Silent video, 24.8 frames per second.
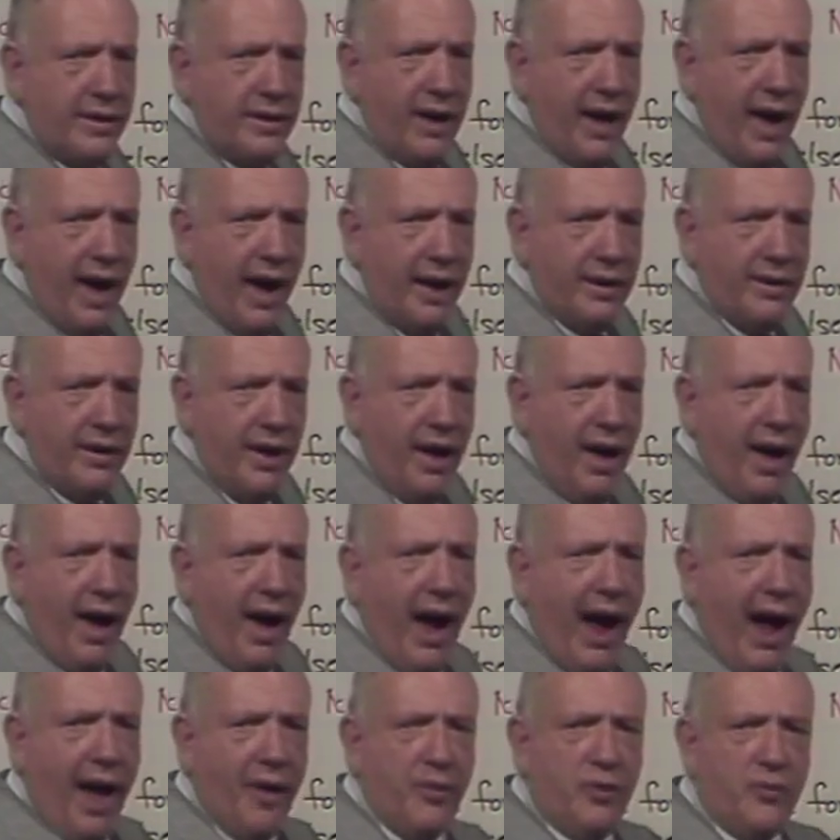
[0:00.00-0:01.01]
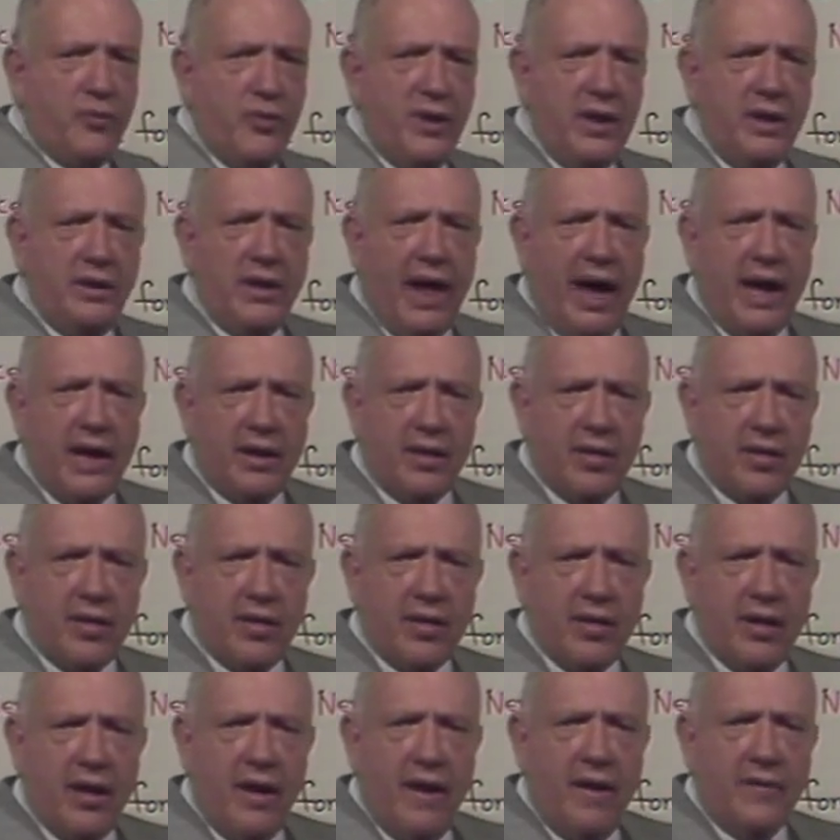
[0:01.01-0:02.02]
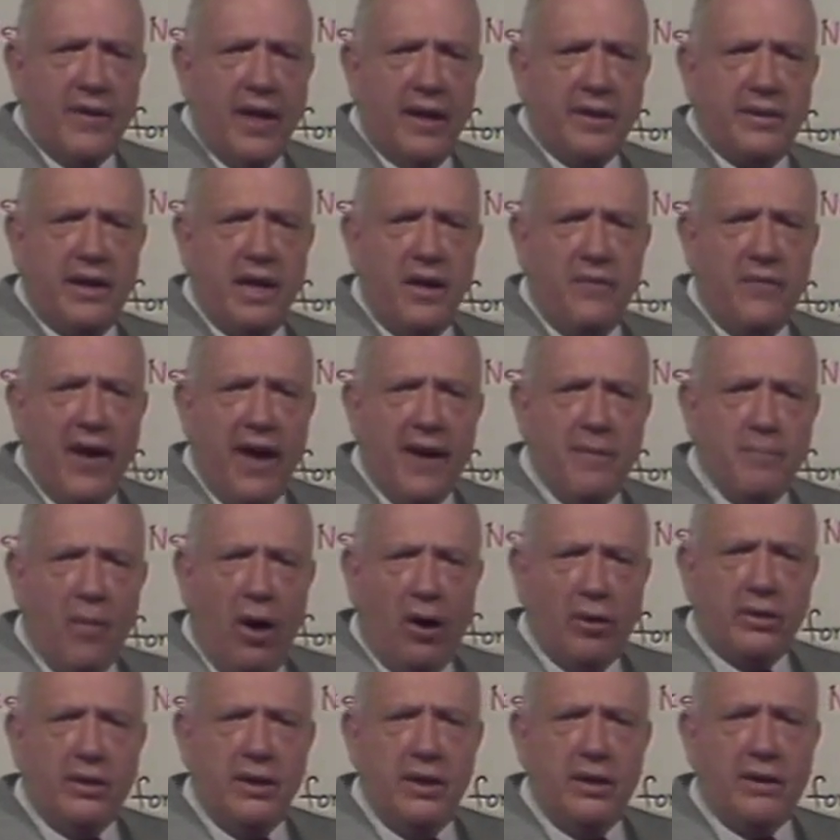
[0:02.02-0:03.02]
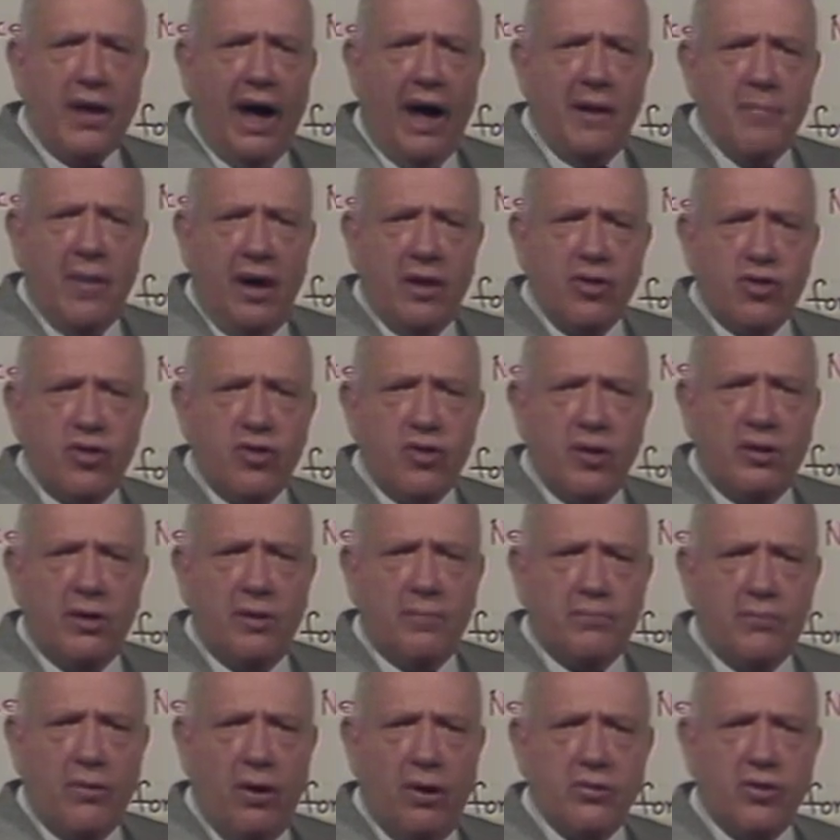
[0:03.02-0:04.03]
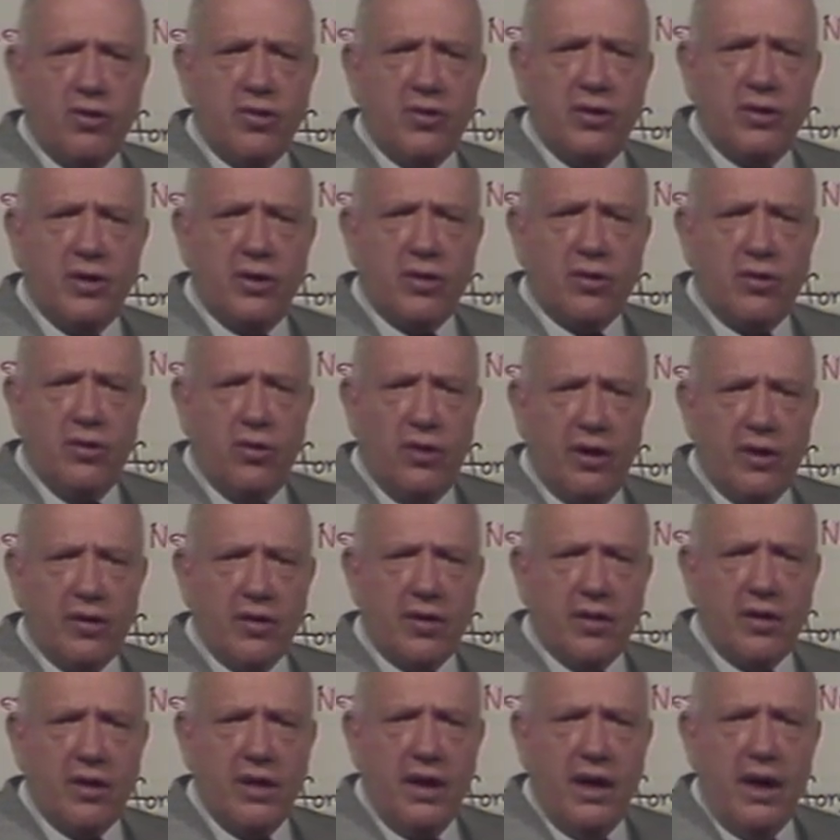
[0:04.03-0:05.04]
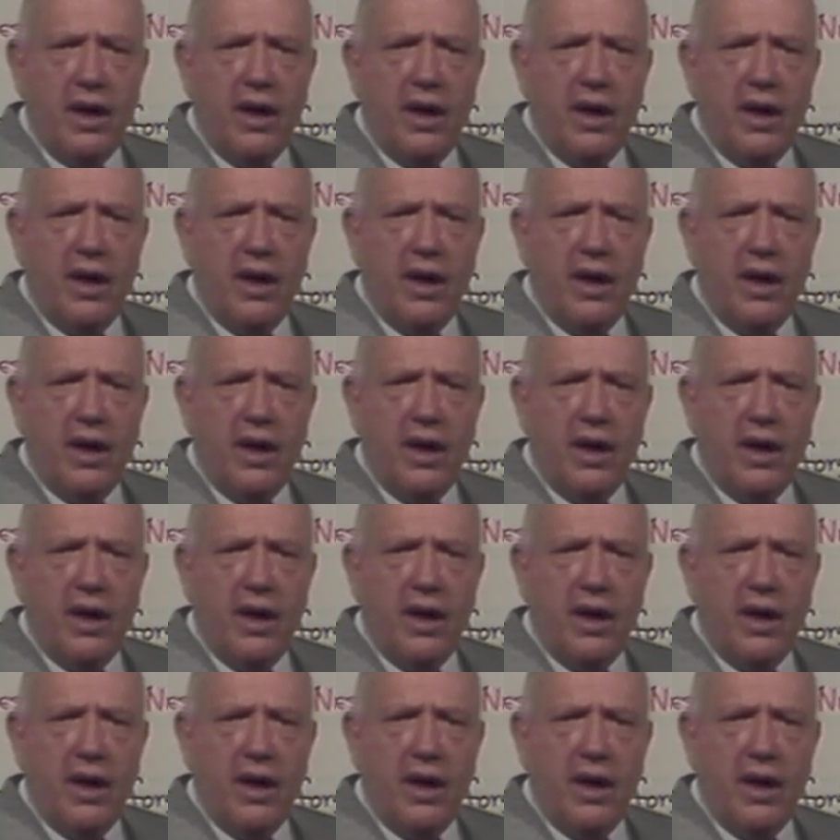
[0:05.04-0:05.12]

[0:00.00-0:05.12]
guide are three layers that give a multi-dimensional approach to this course.